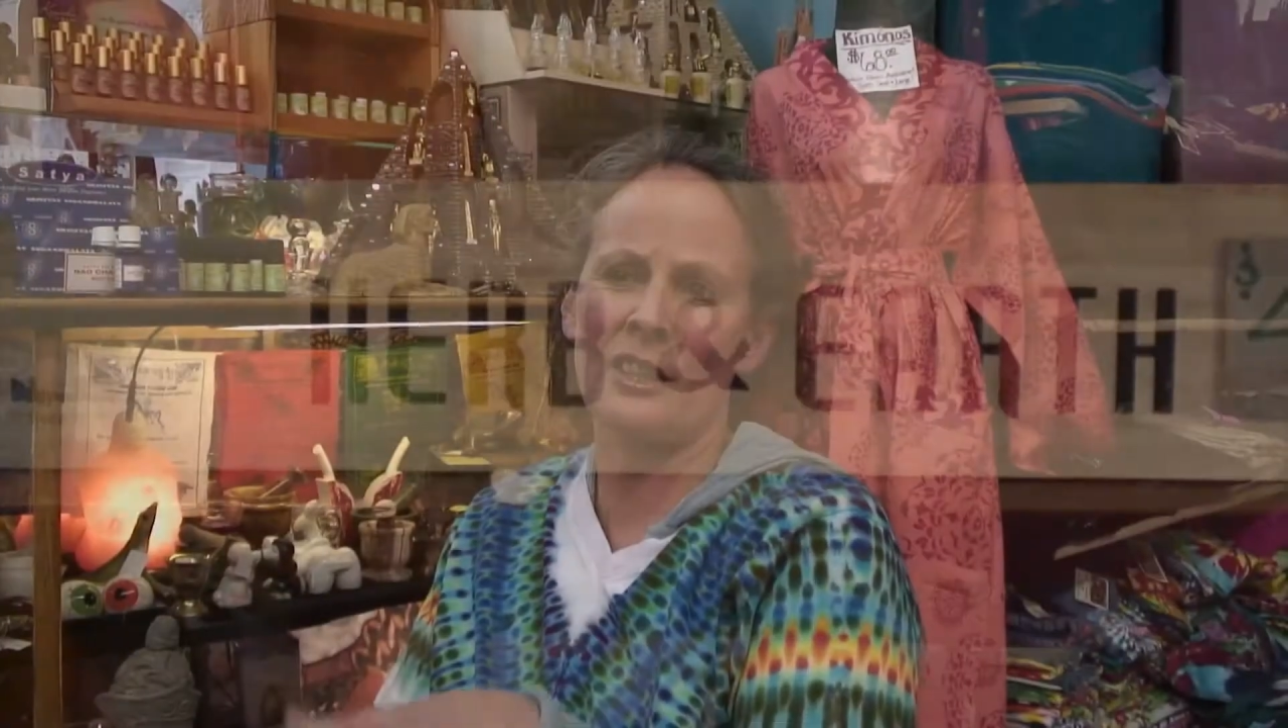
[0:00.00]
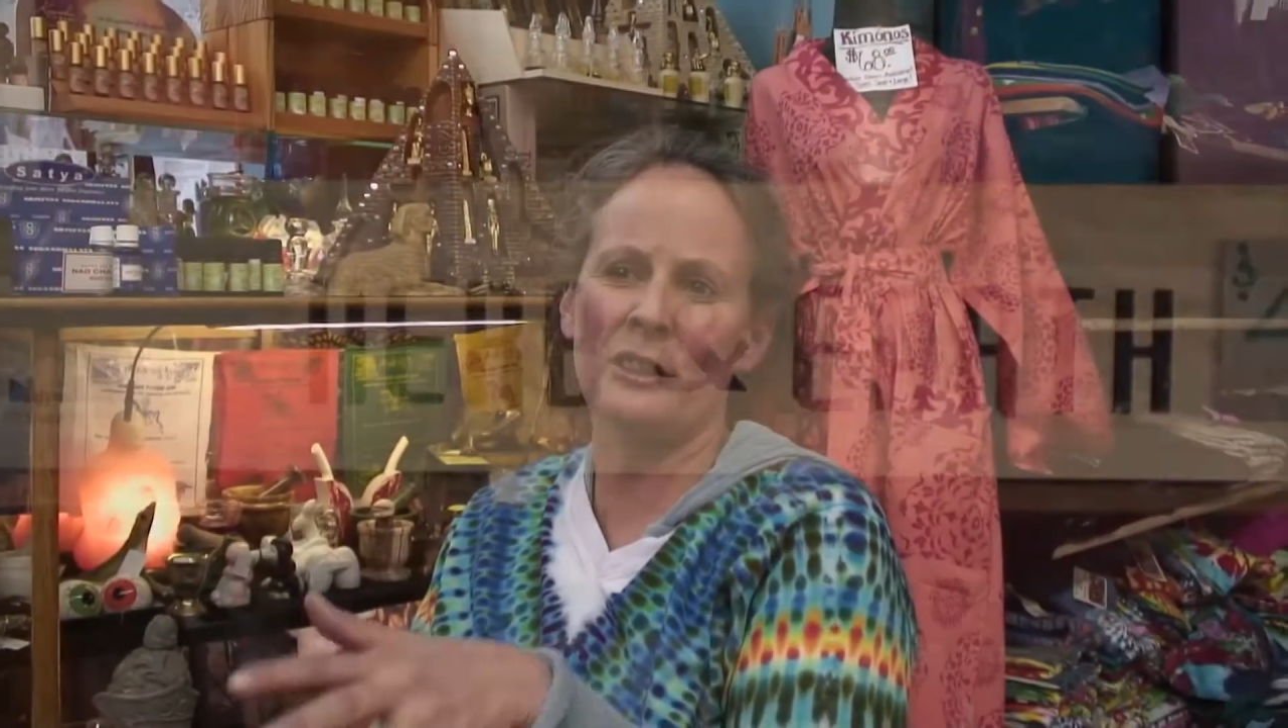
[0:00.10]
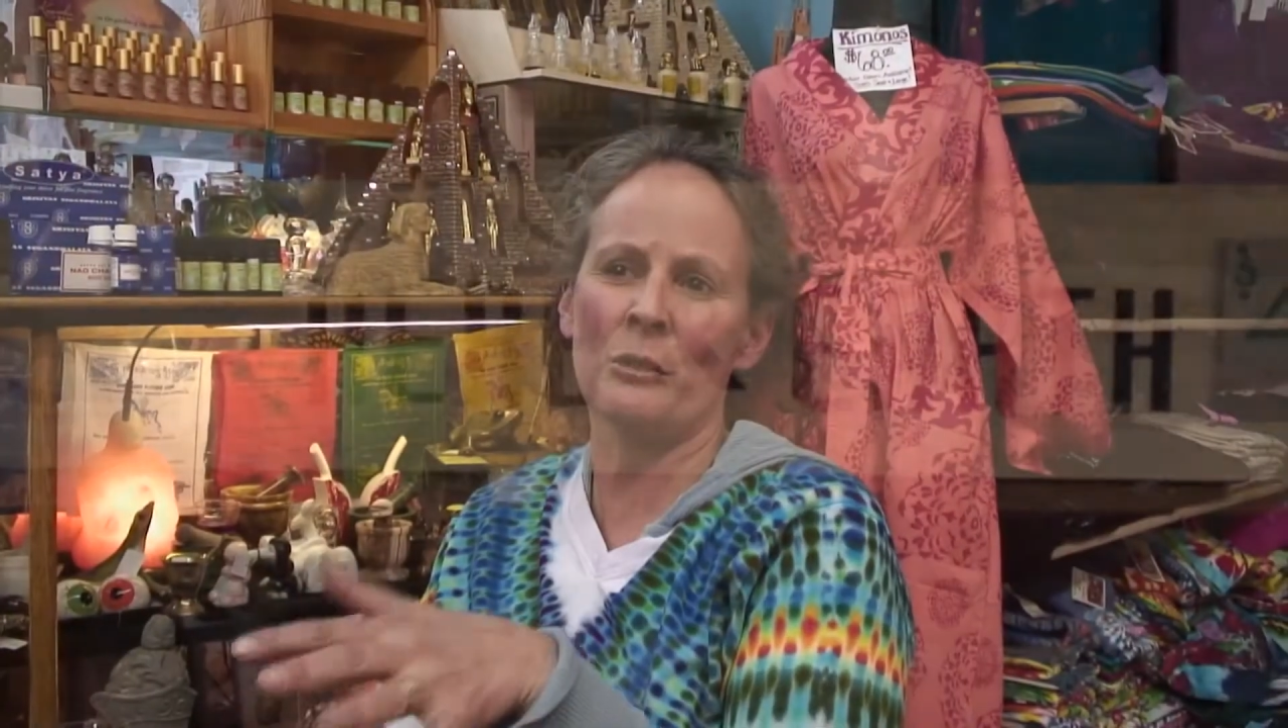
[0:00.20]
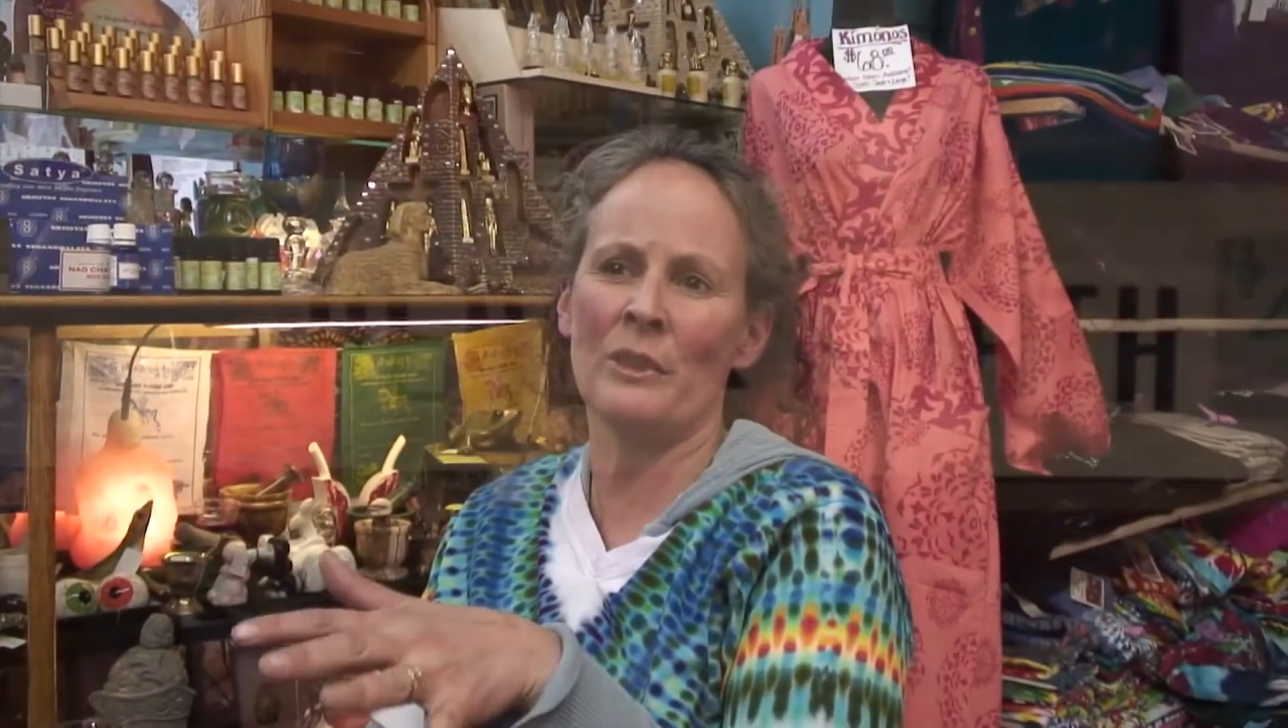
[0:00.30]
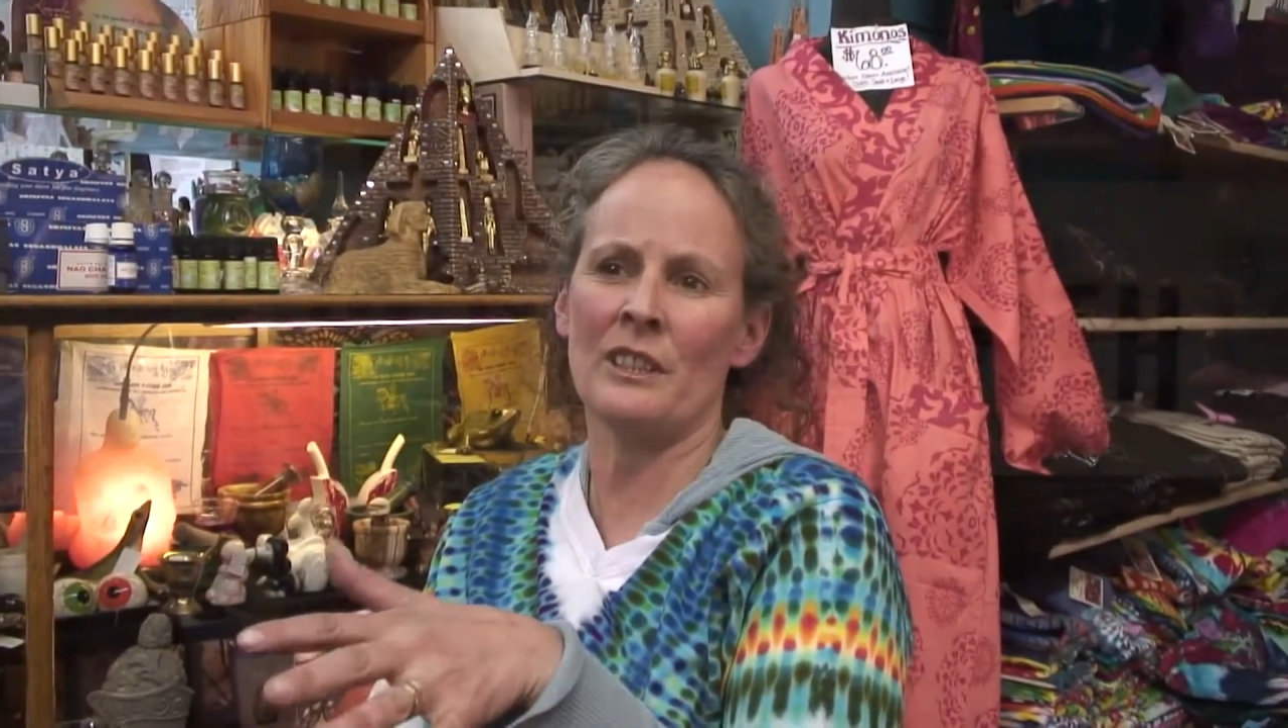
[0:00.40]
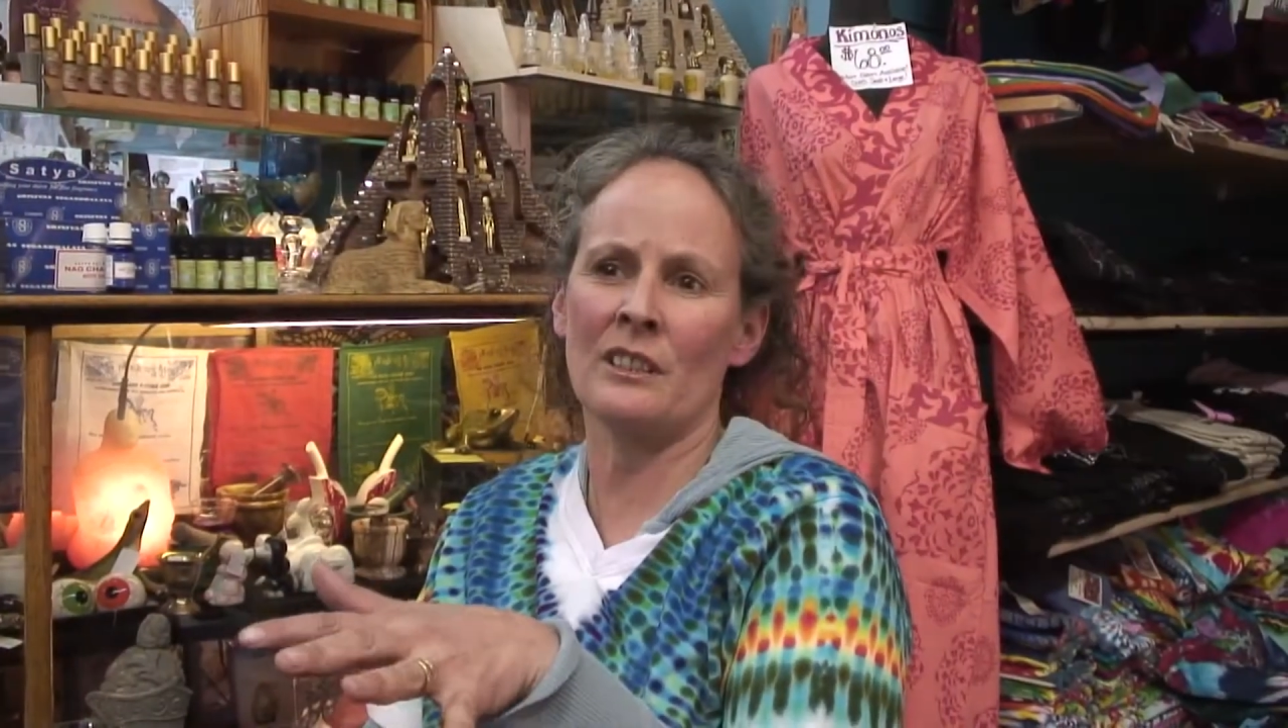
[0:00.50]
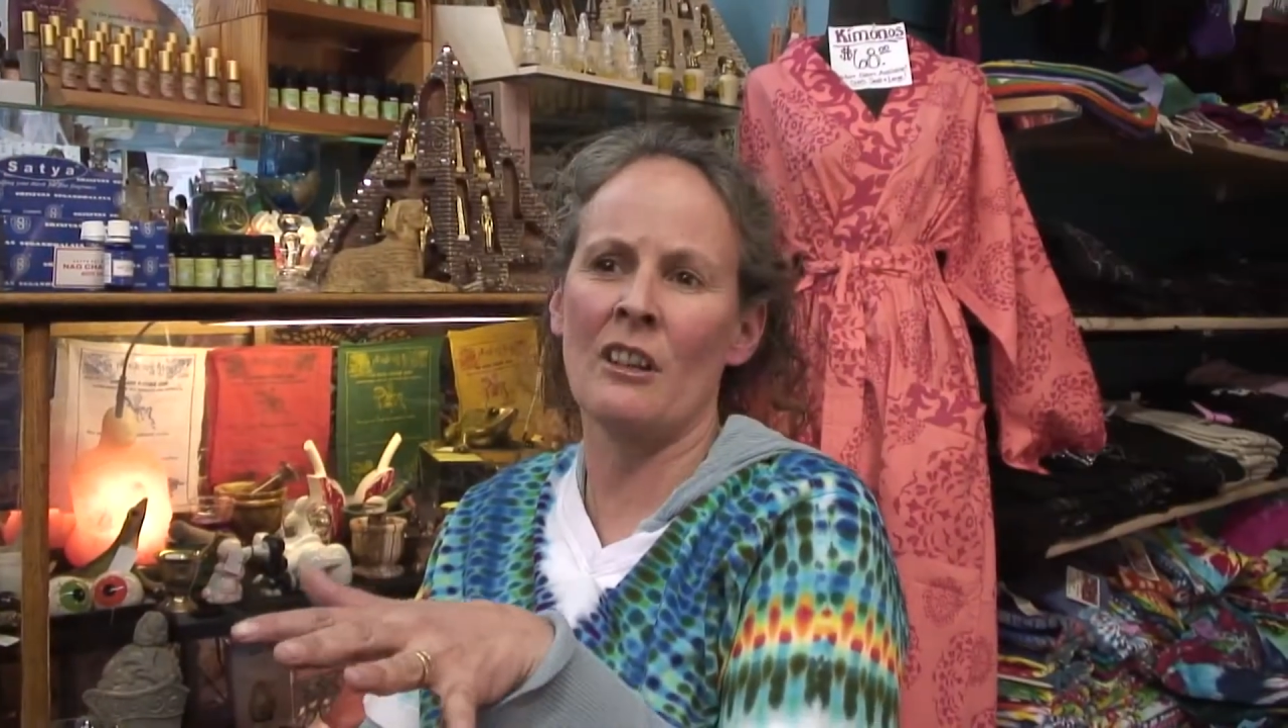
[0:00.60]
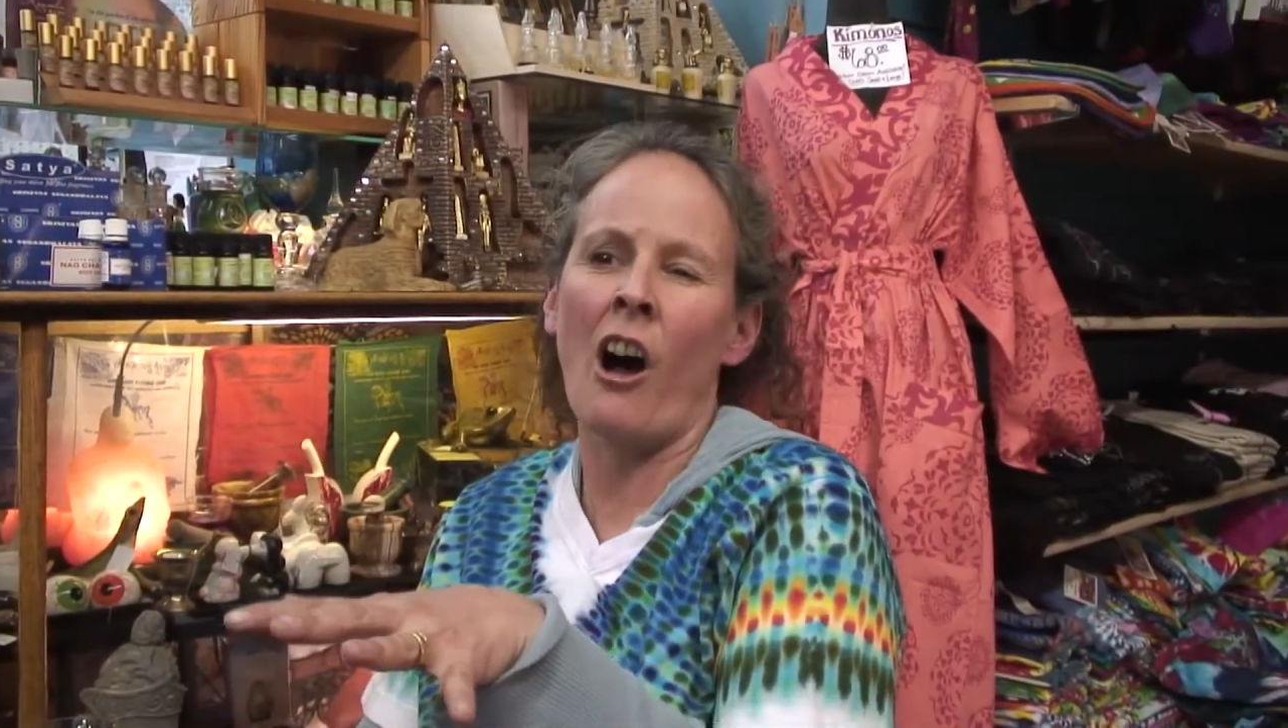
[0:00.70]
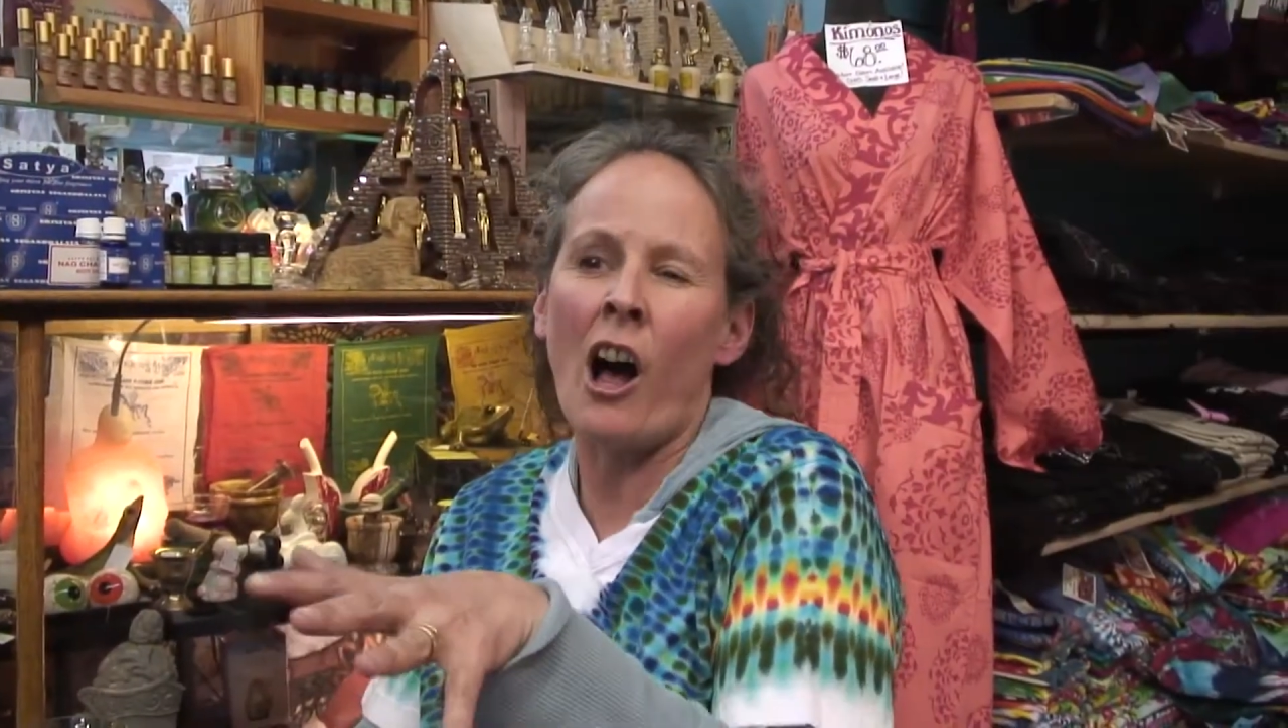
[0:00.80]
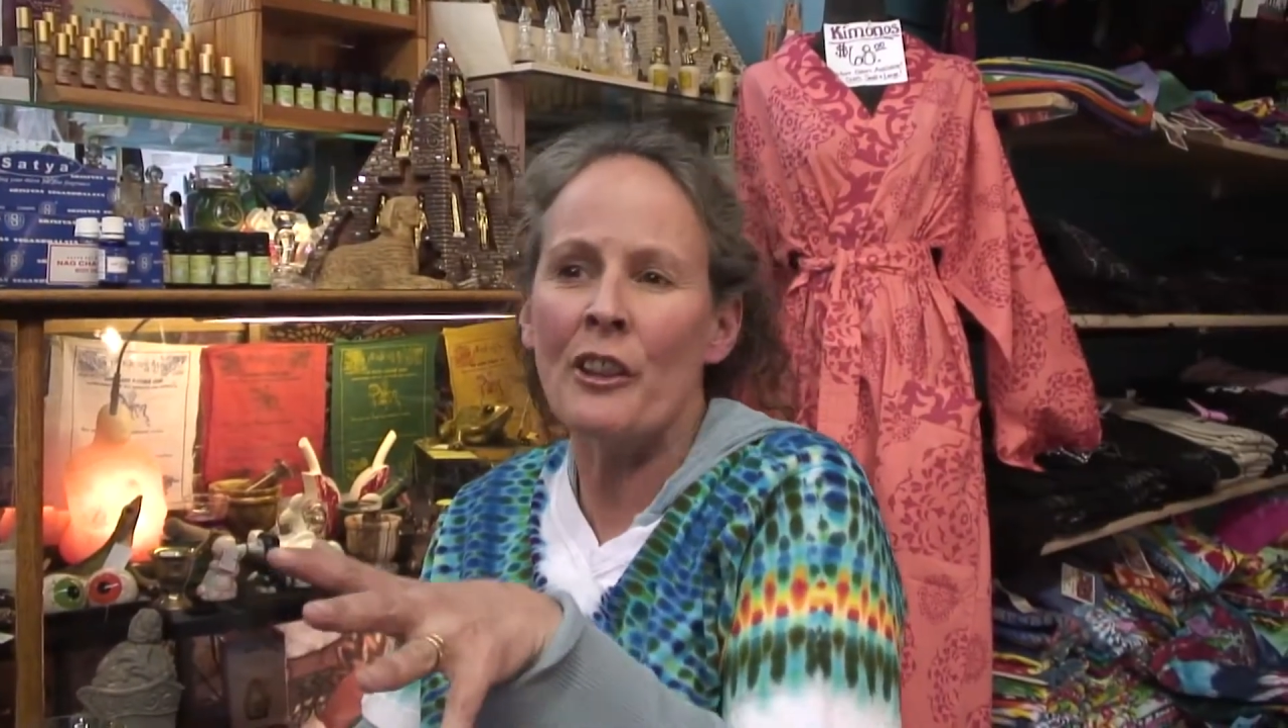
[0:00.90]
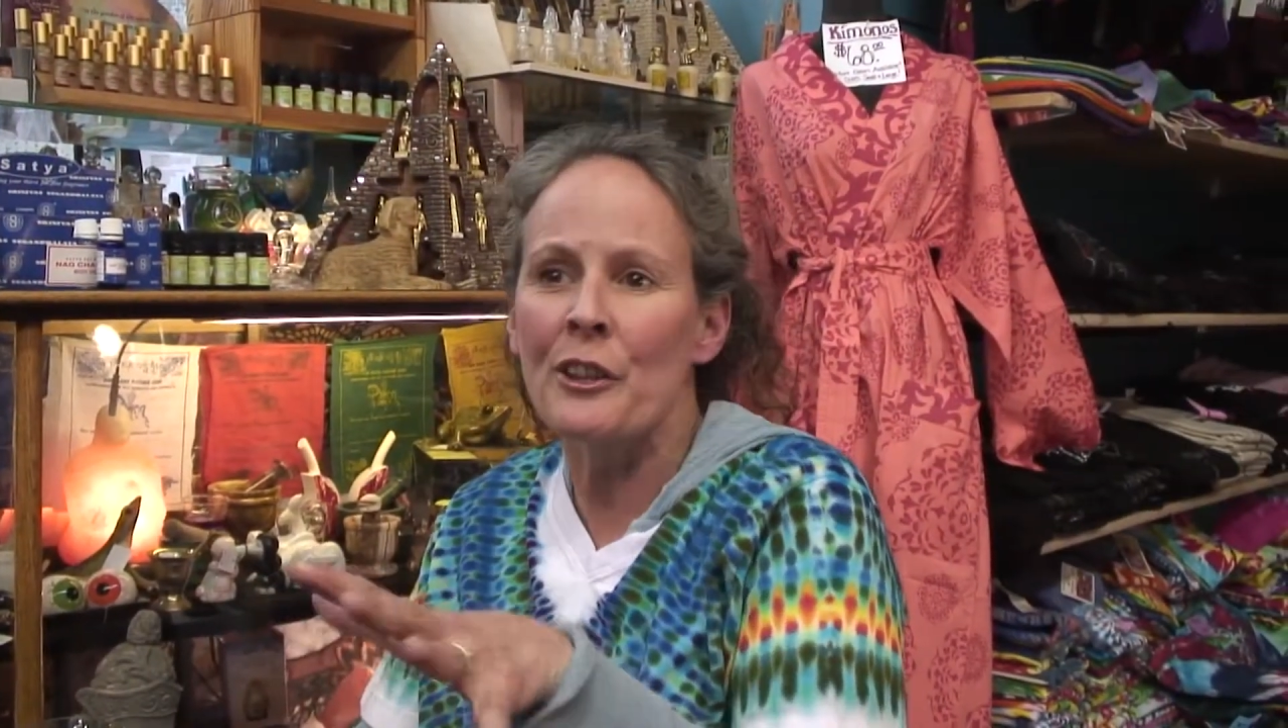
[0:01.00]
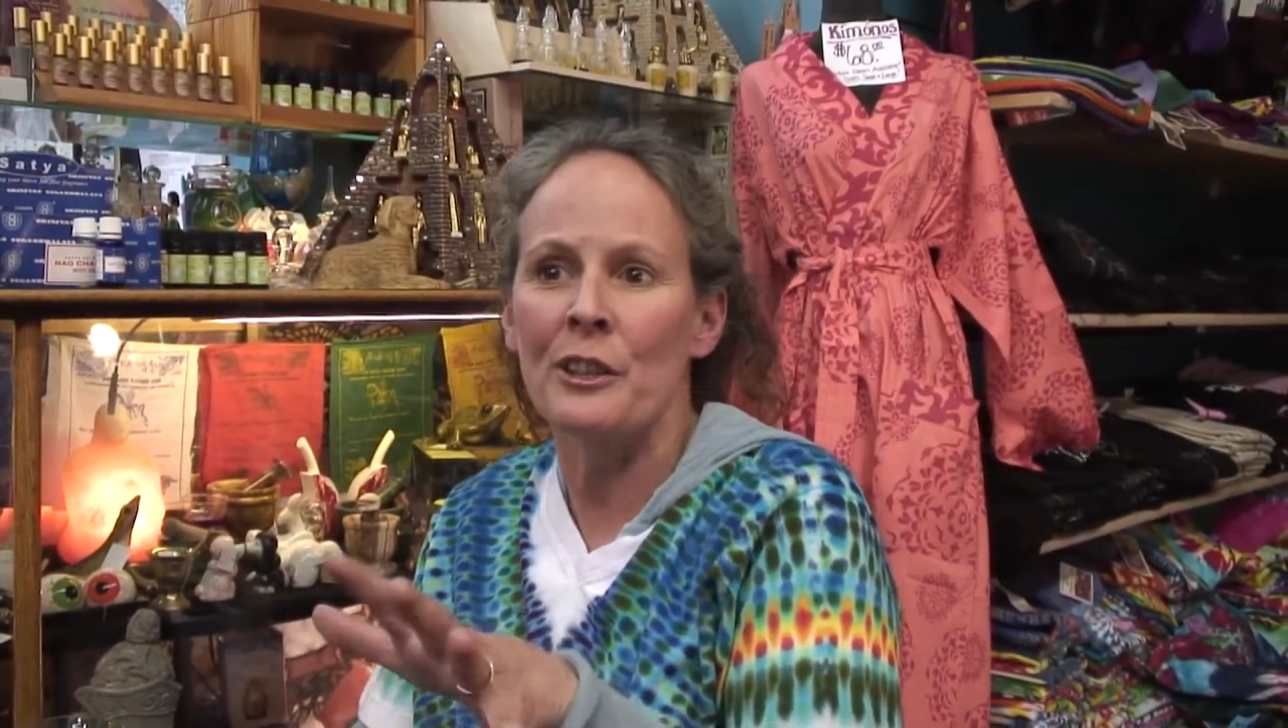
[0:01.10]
a little bit goth,